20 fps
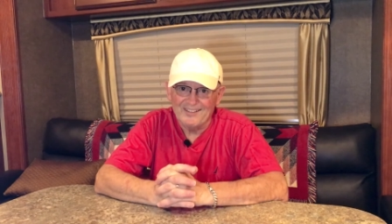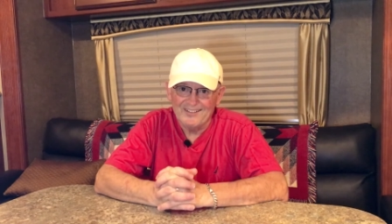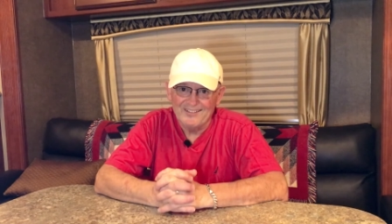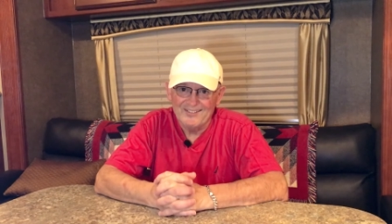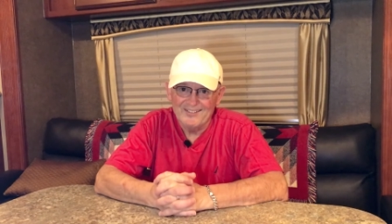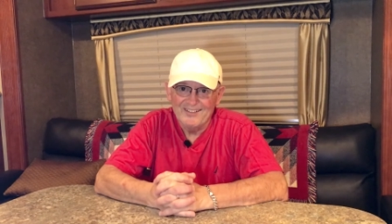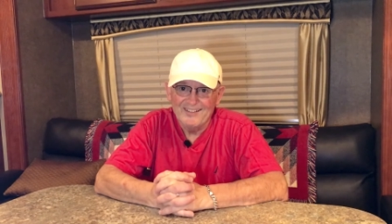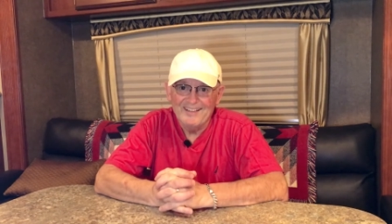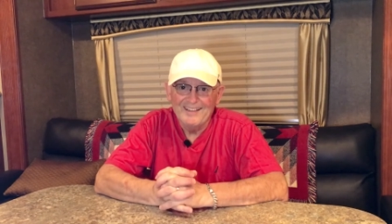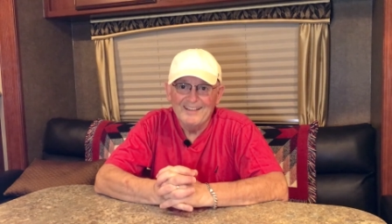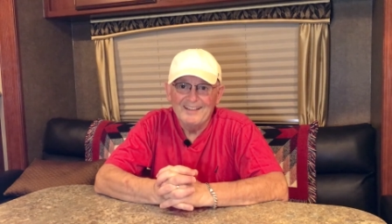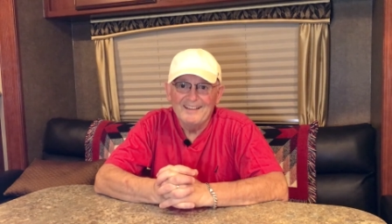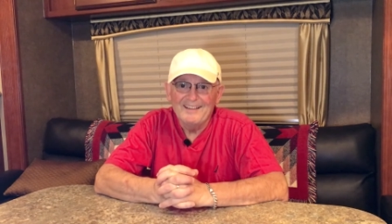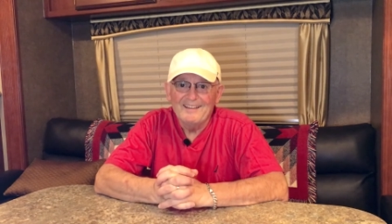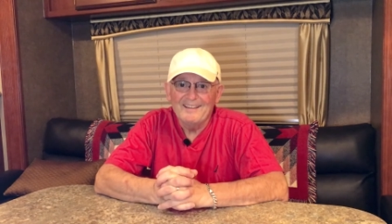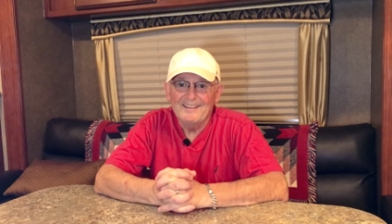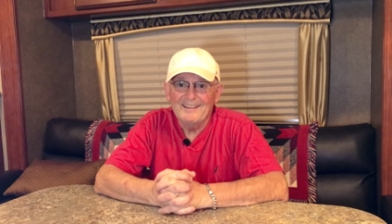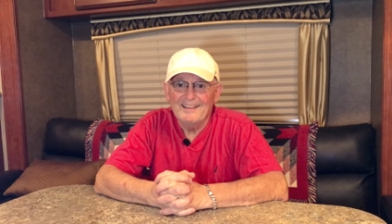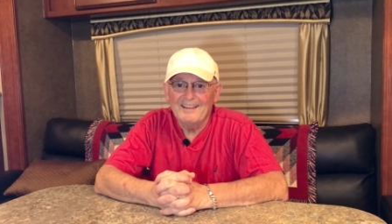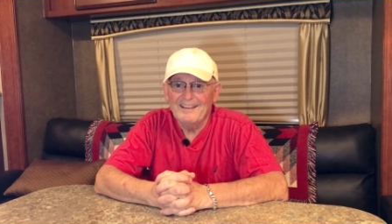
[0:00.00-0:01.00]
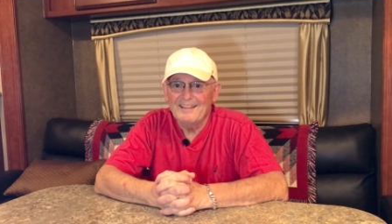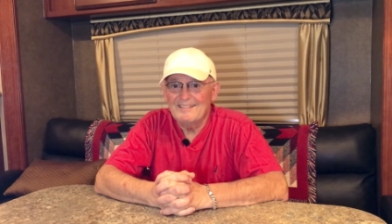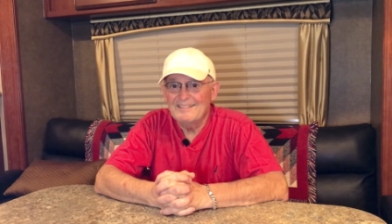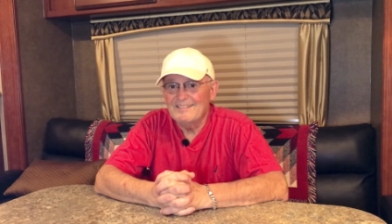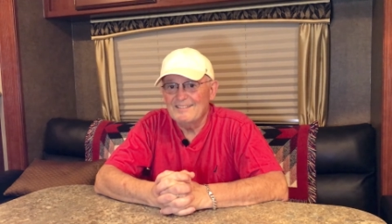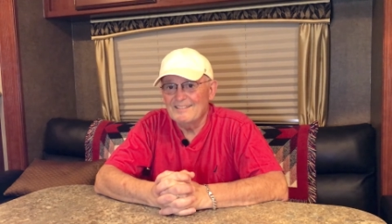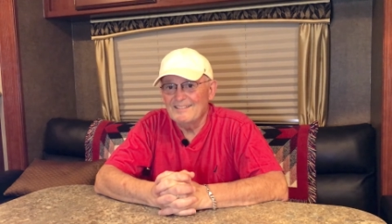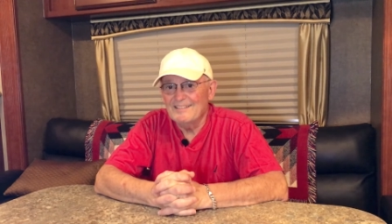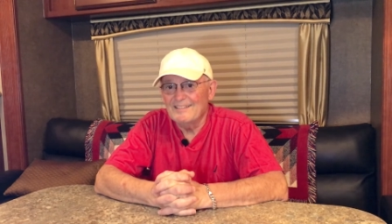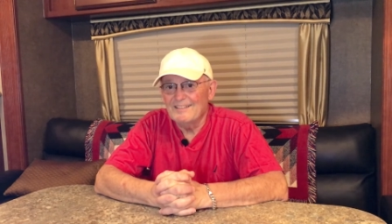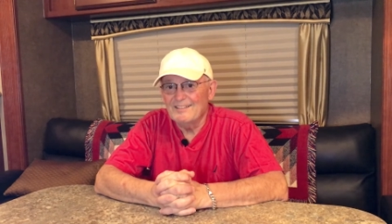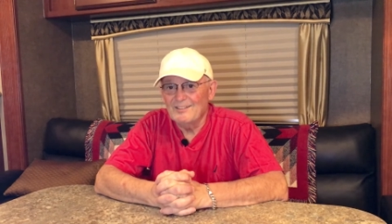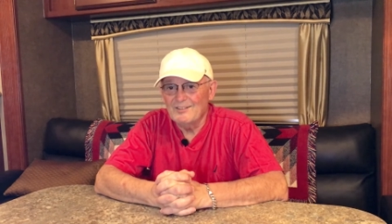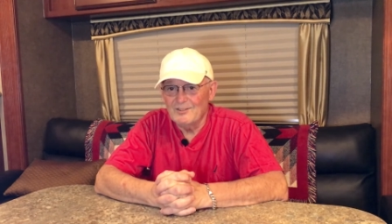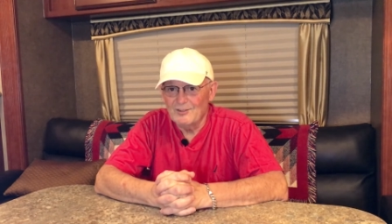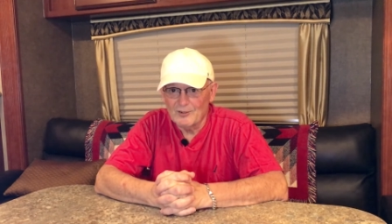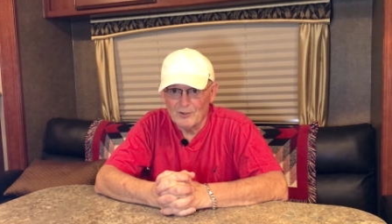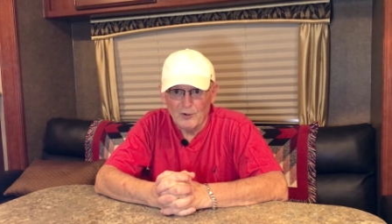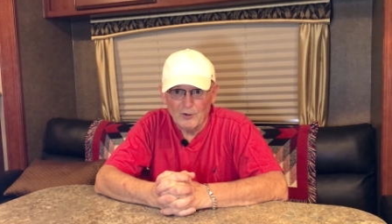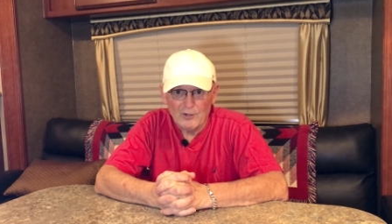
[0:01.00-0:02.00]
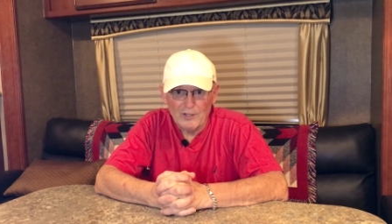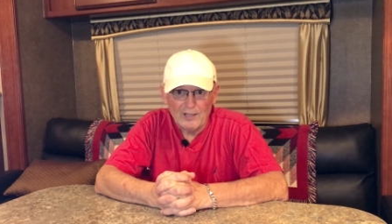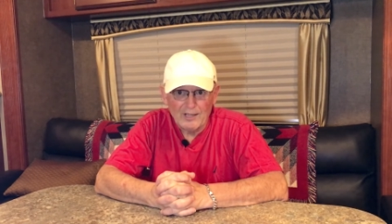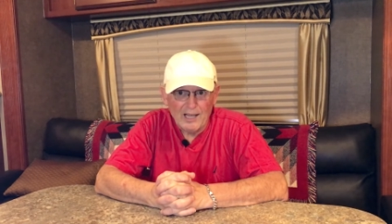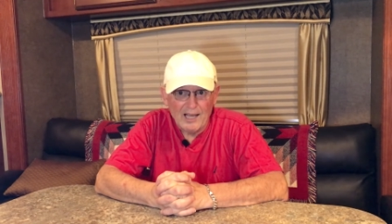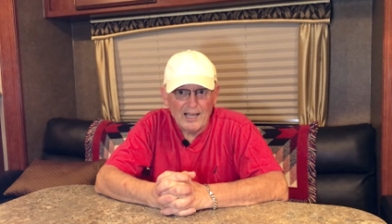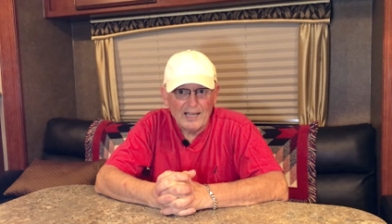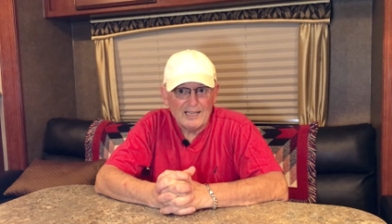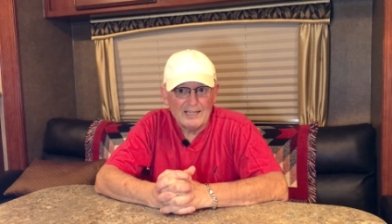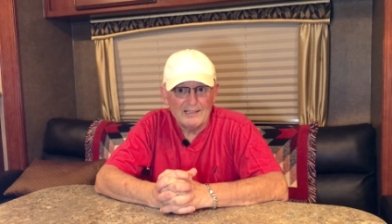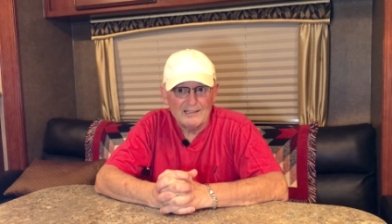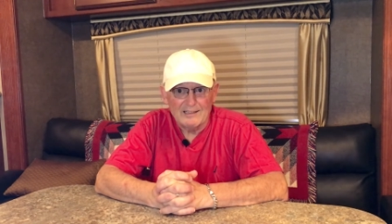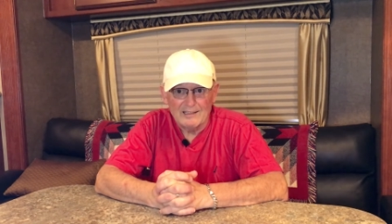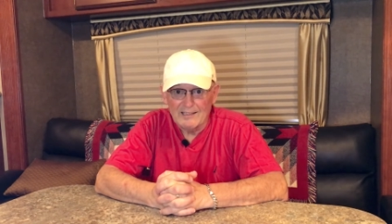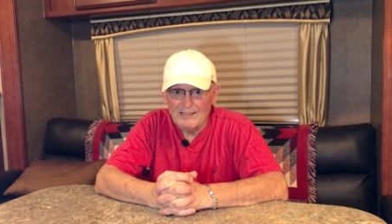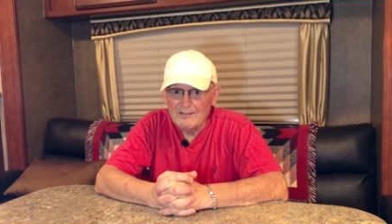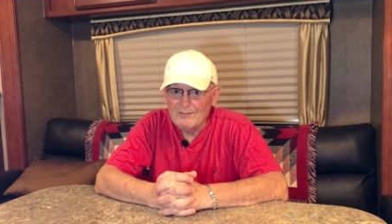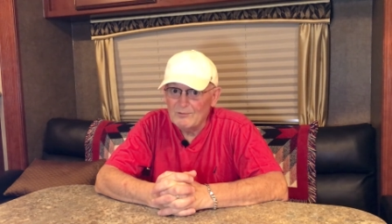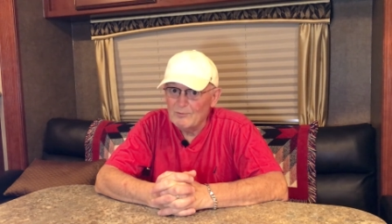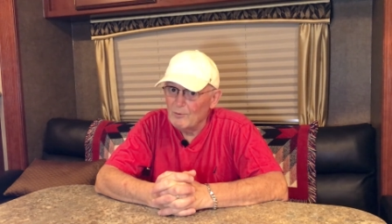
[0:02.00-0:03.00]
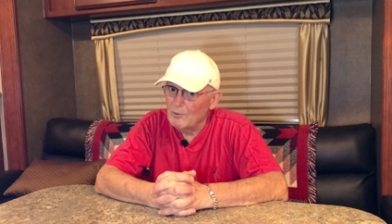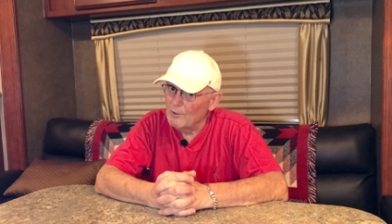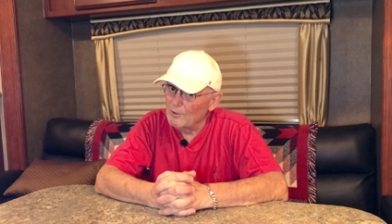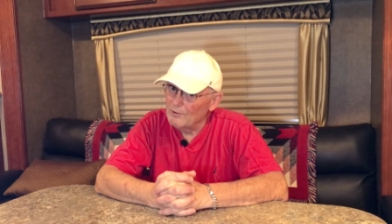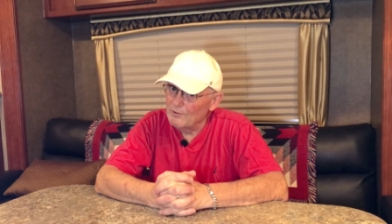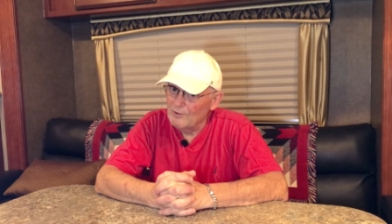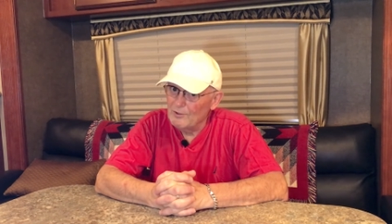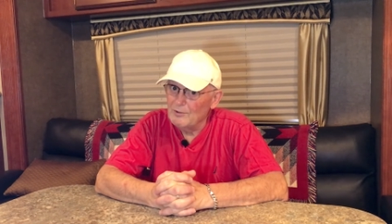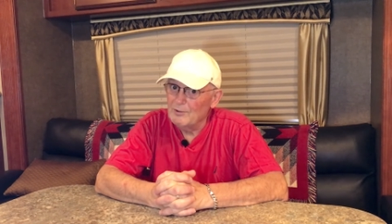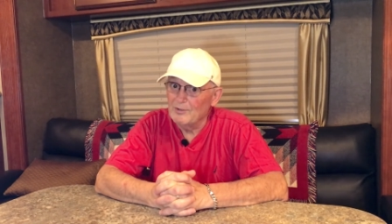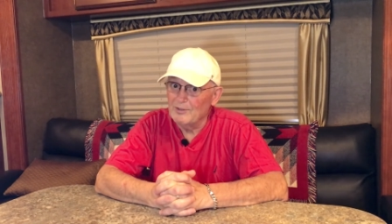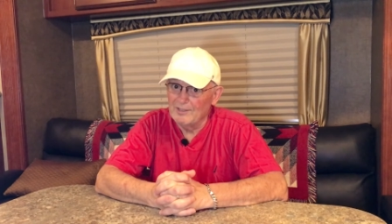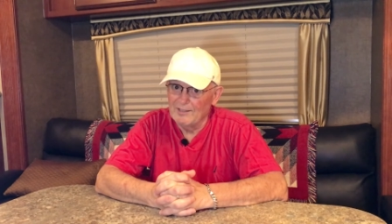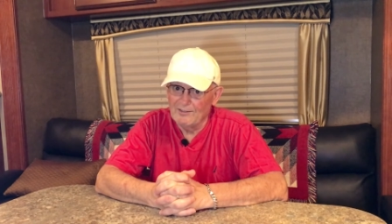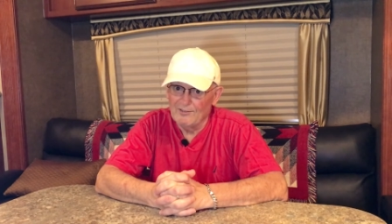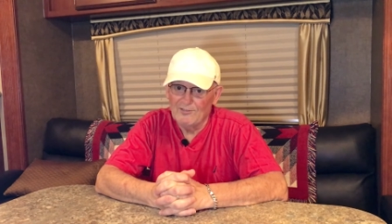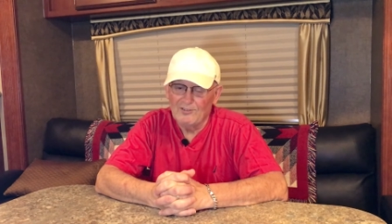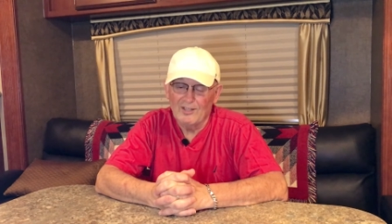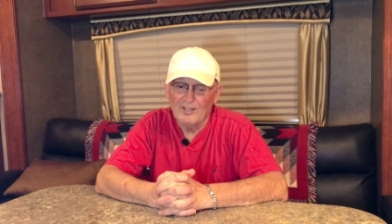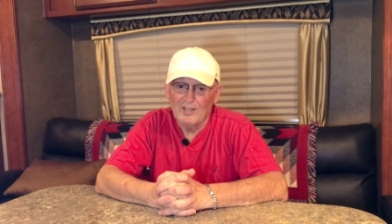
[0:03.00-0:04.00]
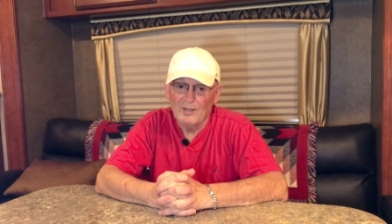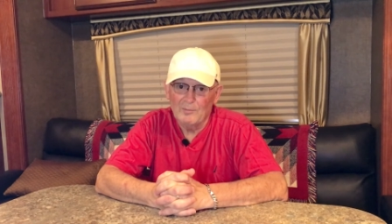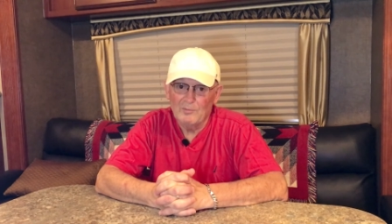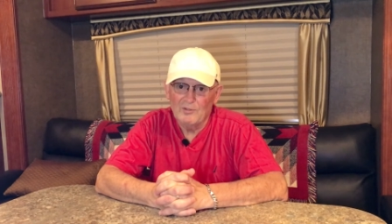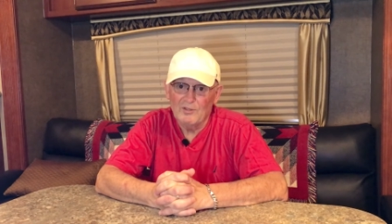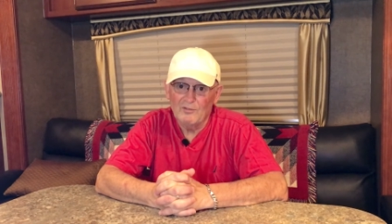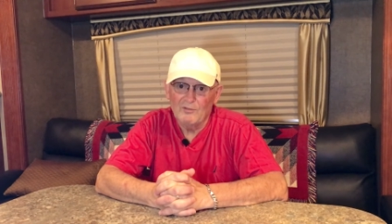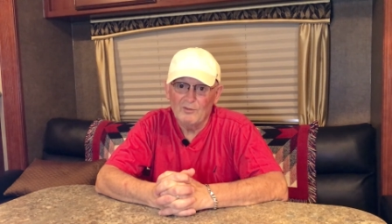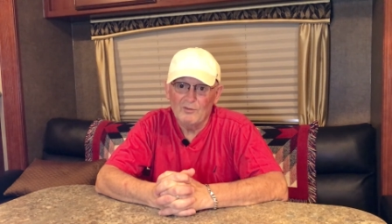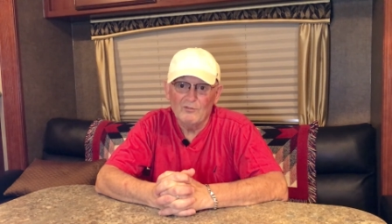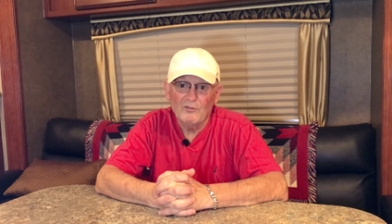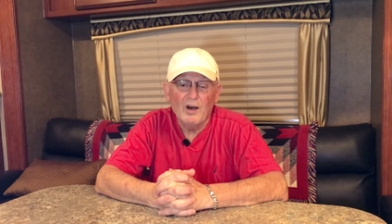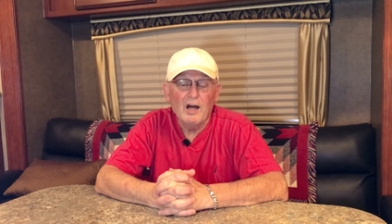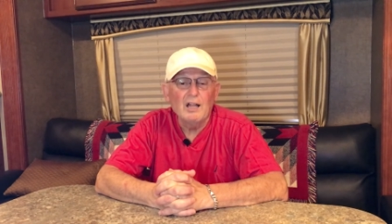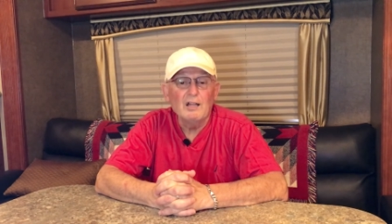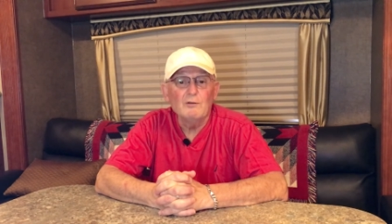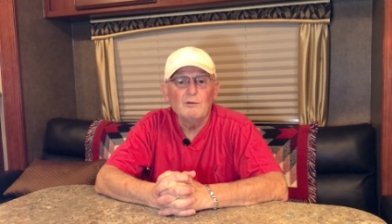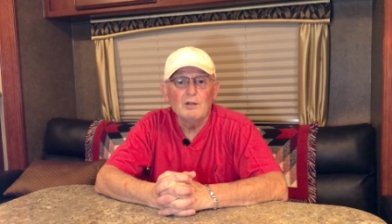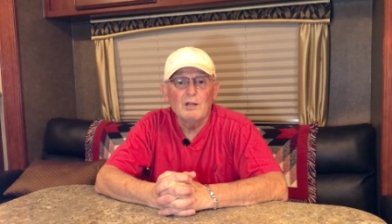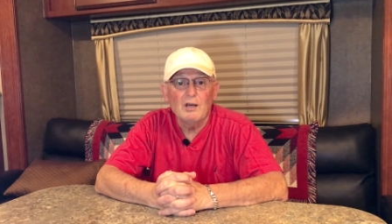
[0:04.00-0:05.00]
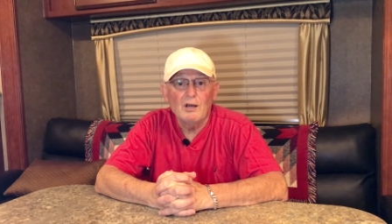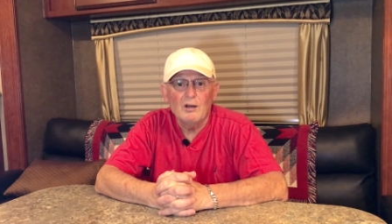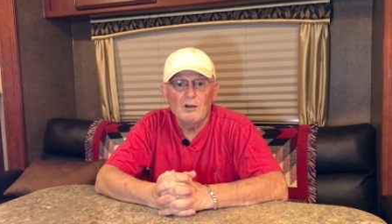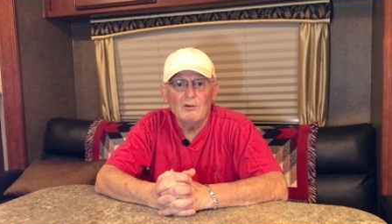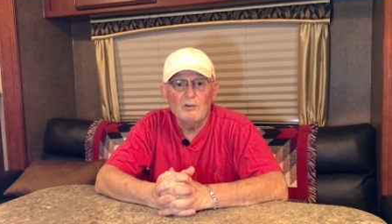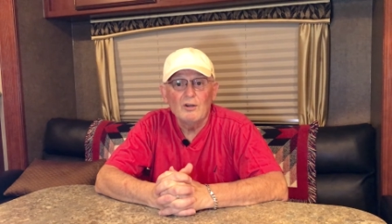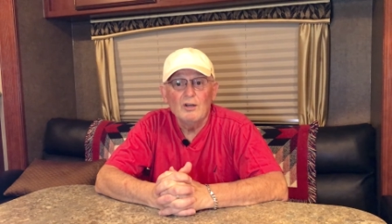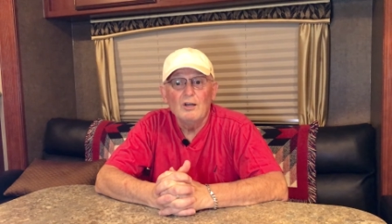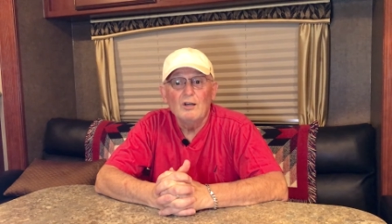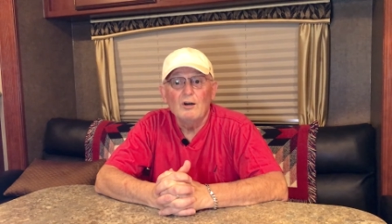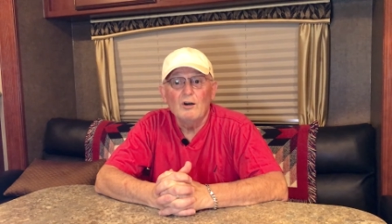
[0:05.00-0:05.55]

you that uh, you're going to like at least one or two of these tips if you follow along